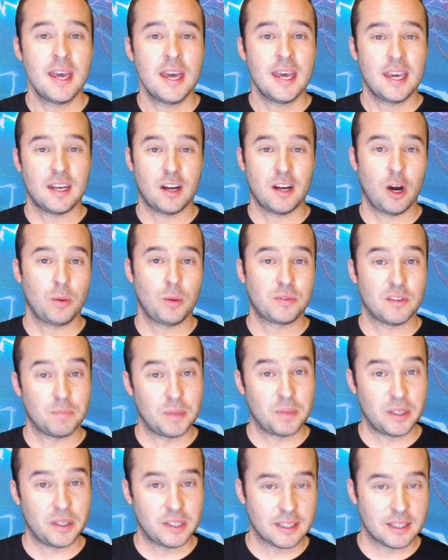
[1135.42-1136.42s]
in hopes of
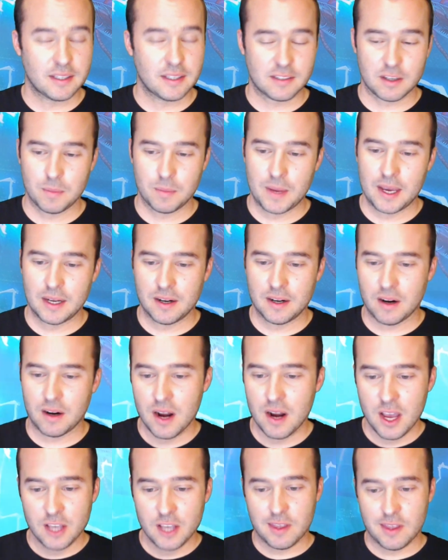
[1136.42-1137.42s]
building this commander,
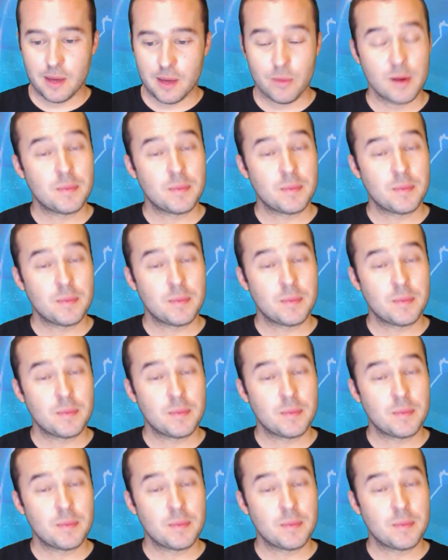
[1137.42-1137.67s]
so that way